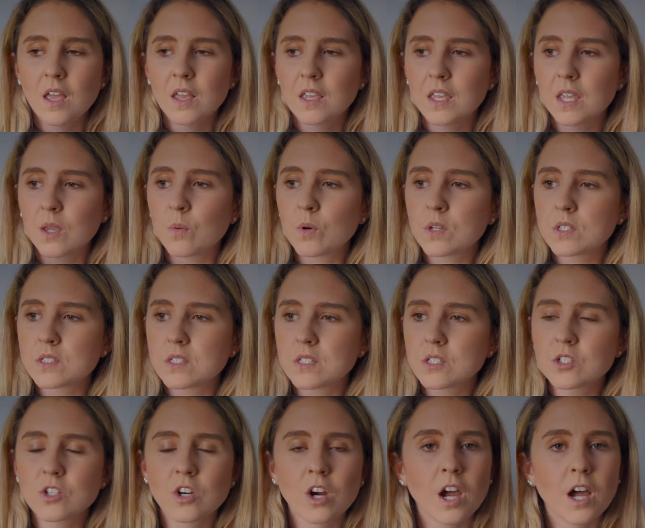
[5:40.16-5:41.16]
He was
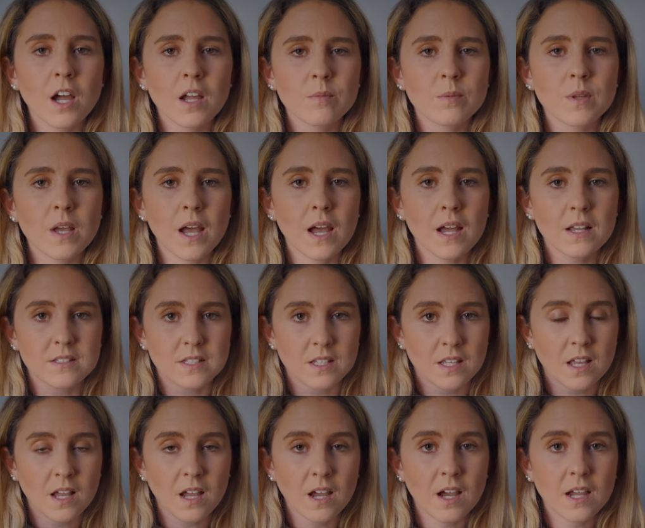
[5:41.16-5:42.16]
described as a
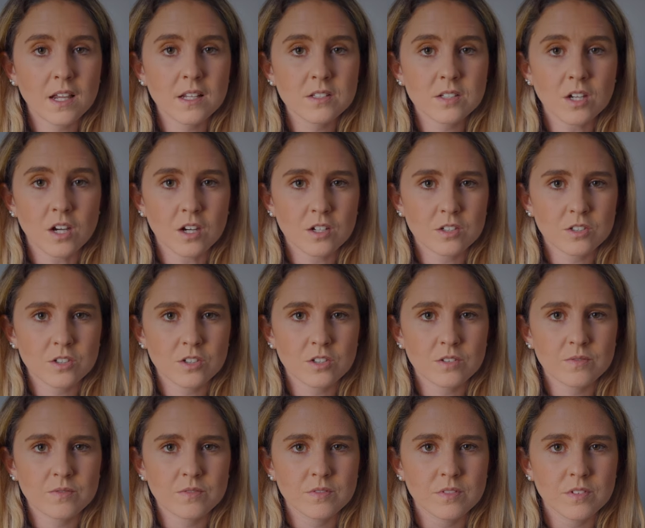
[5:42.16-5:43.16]
kind
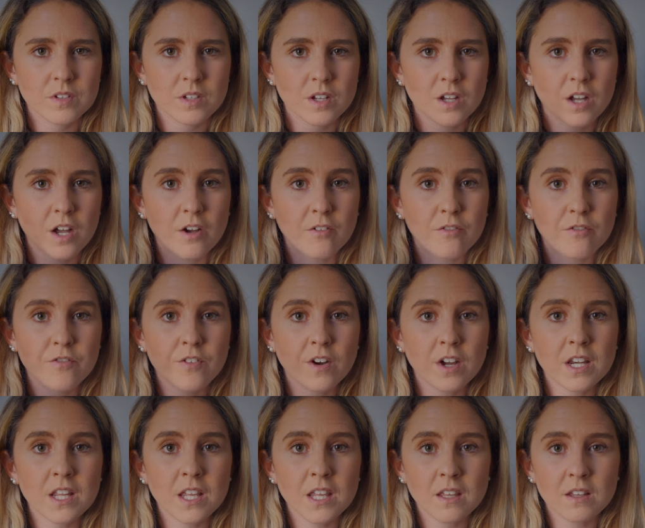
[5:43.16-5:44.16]
doctor, a
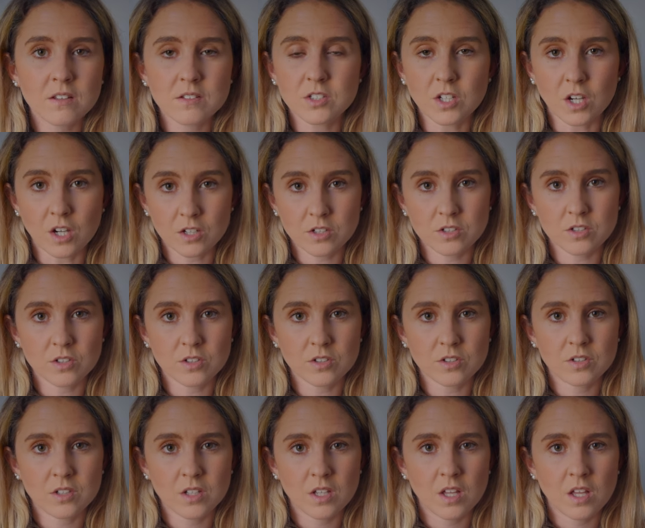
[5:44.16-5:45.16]
funny
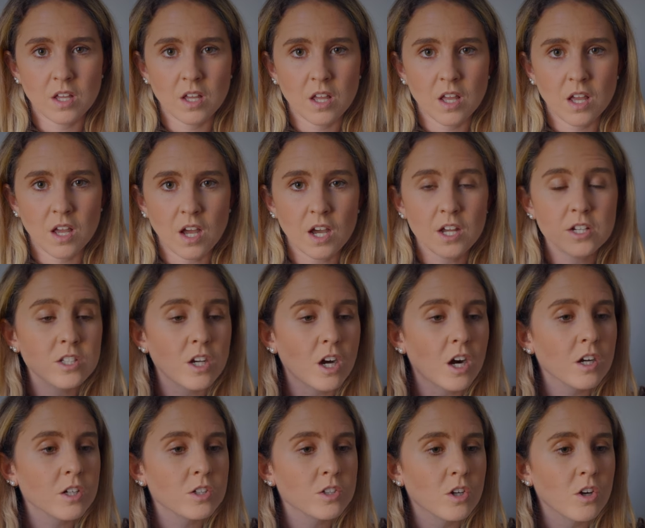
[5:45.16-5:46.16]
doctor, a
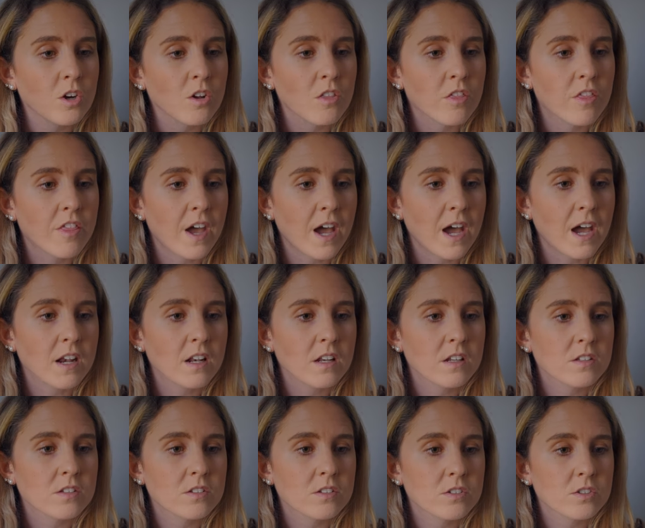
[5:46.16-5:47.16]
doctor that
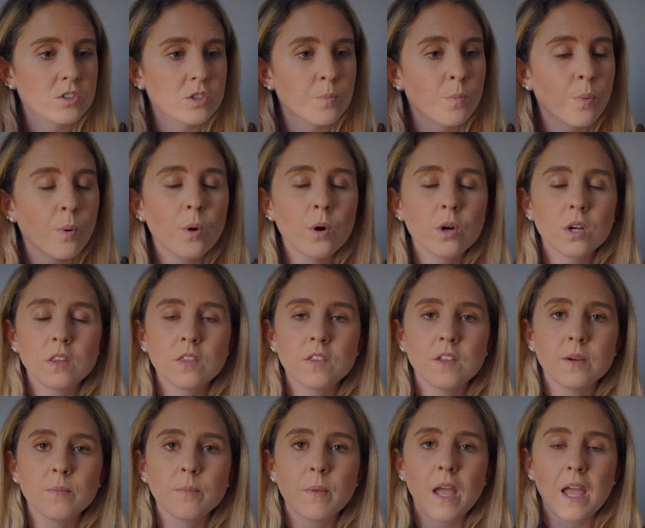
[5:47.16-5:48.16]
supported
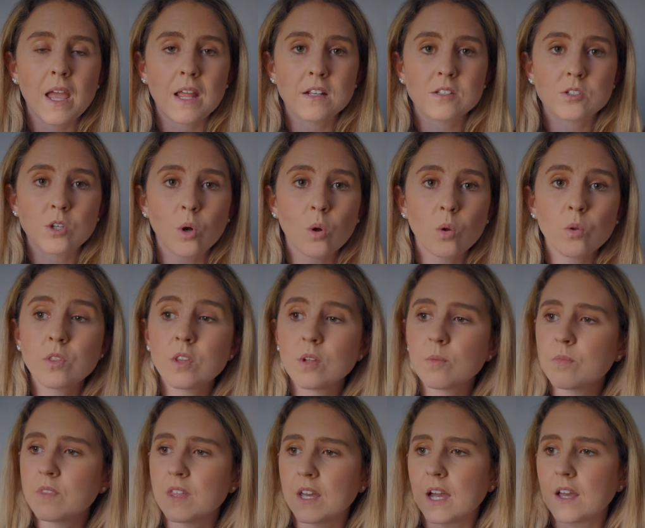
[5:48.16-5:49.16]
them and told
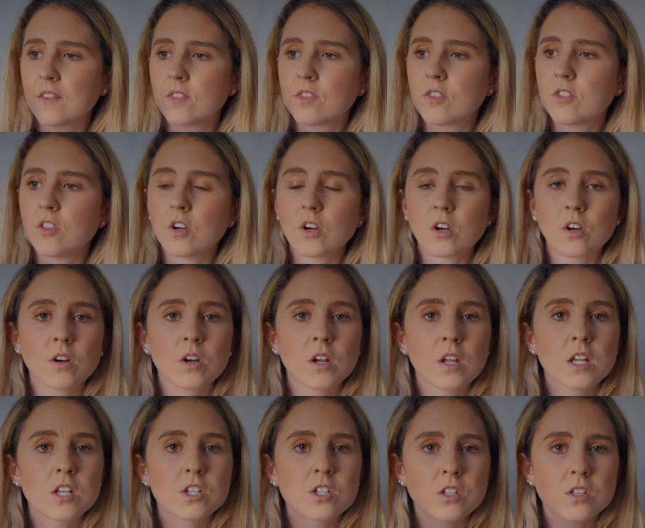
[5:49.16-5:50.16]
them that their,
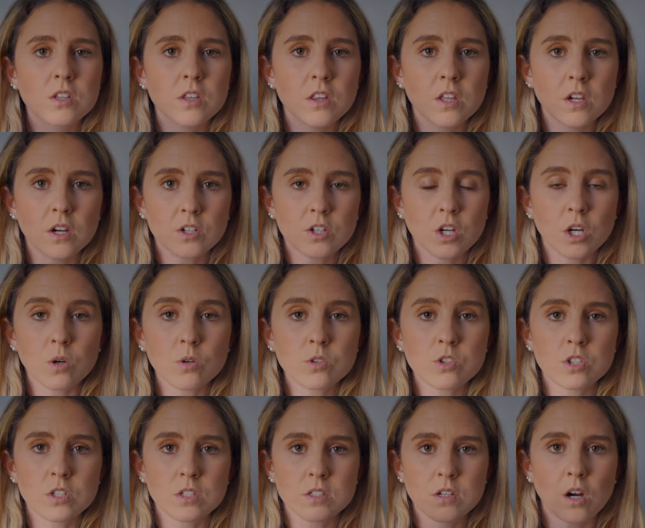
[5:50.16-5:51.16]
their
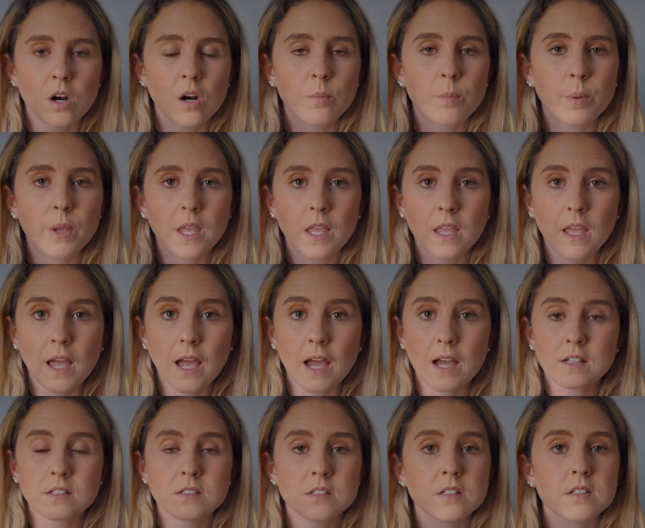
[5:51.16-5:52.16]
coaches are being
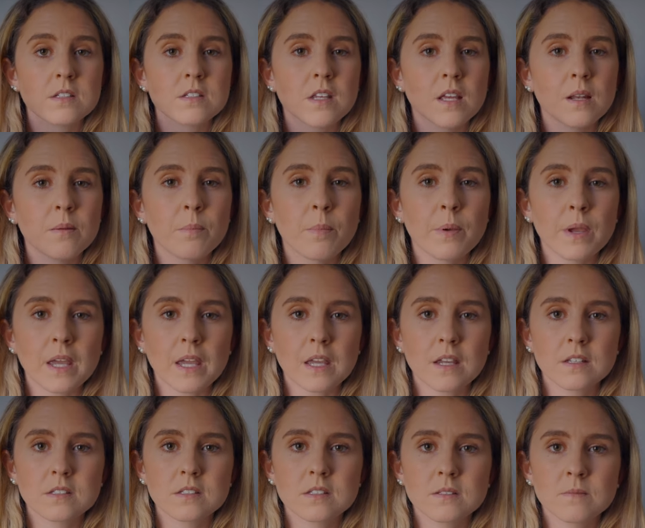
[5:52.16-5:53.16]
asses and
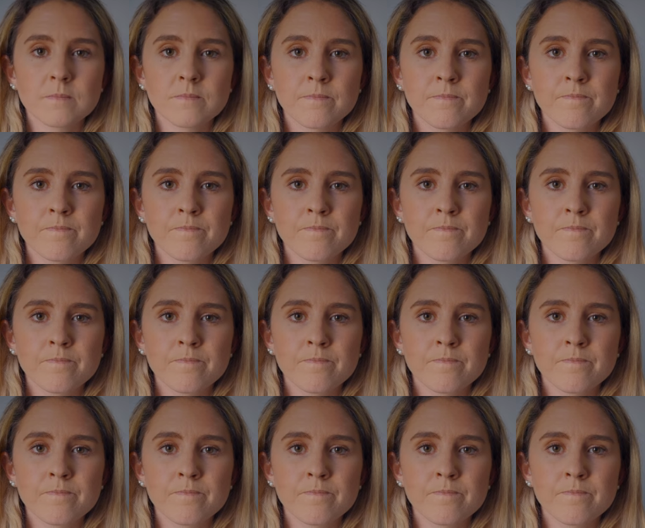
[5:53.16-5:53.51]
pigs.